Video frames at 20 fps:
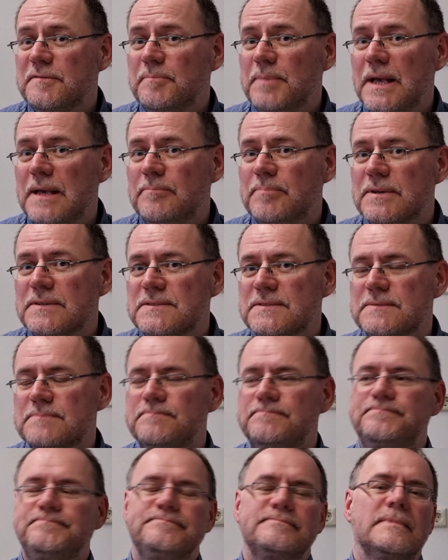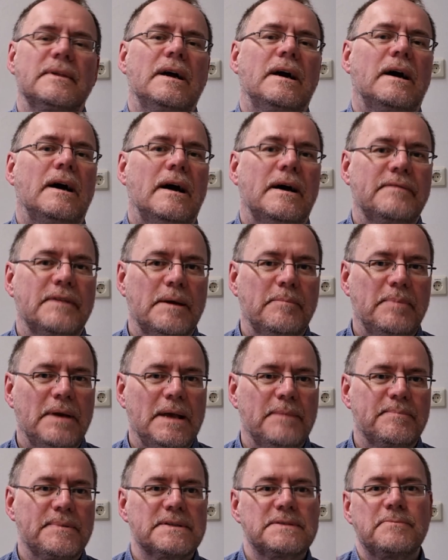papers? Are there
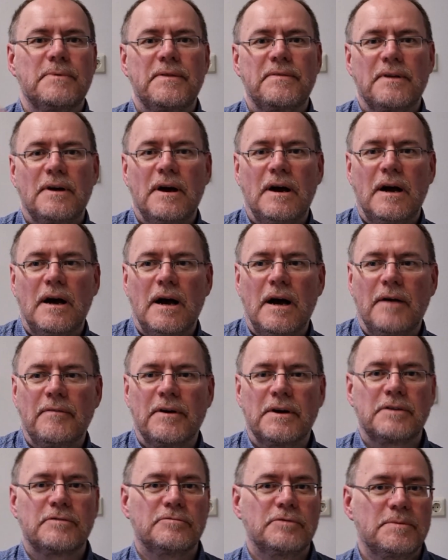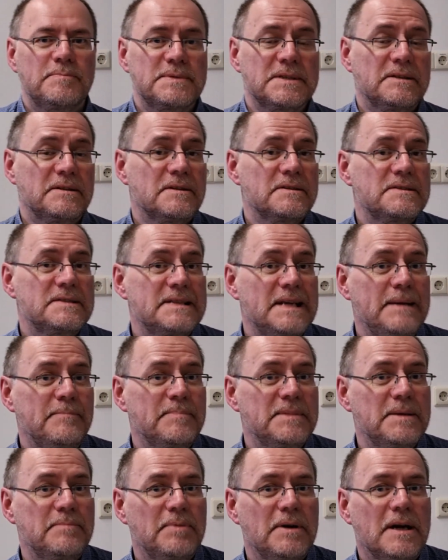papers with other groups in the same
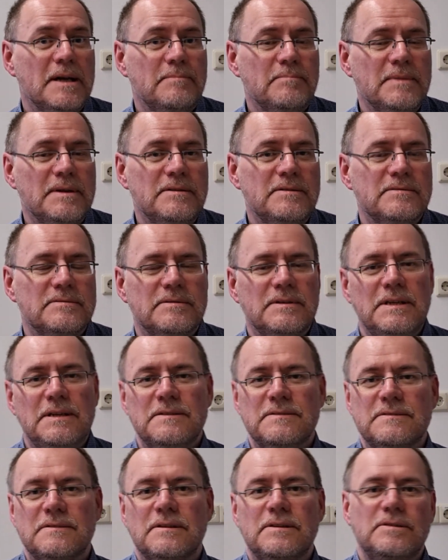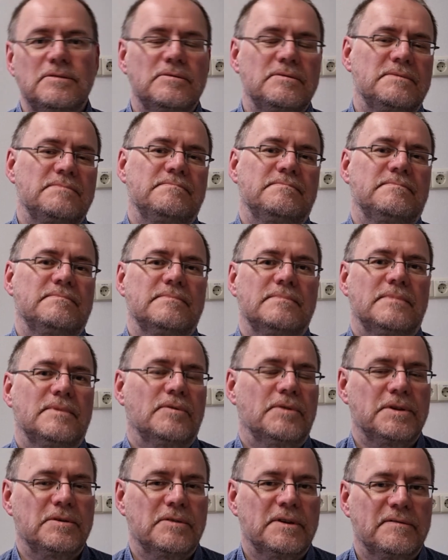department, institute,
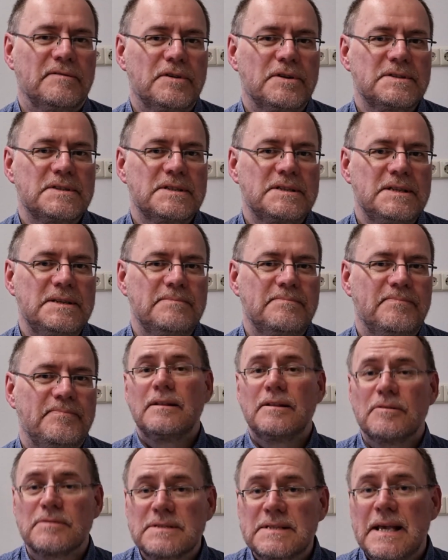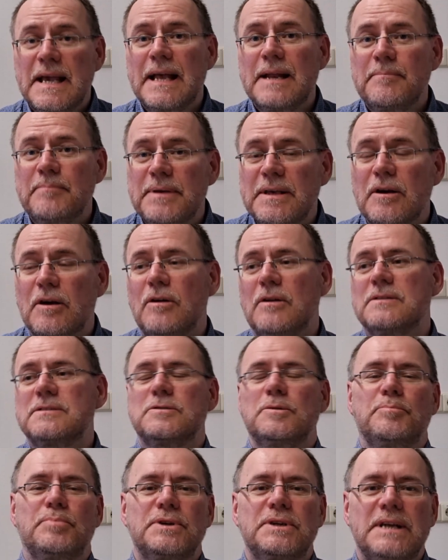or university? Those can be also
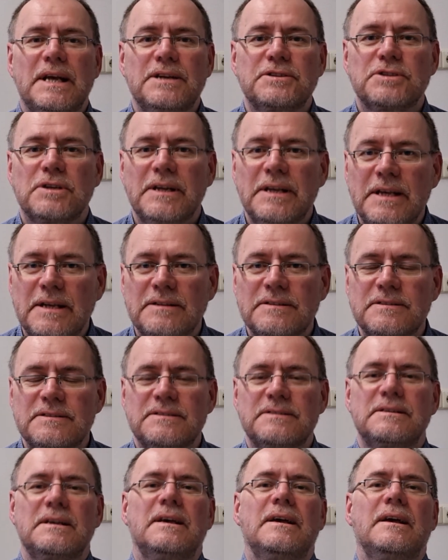potential hints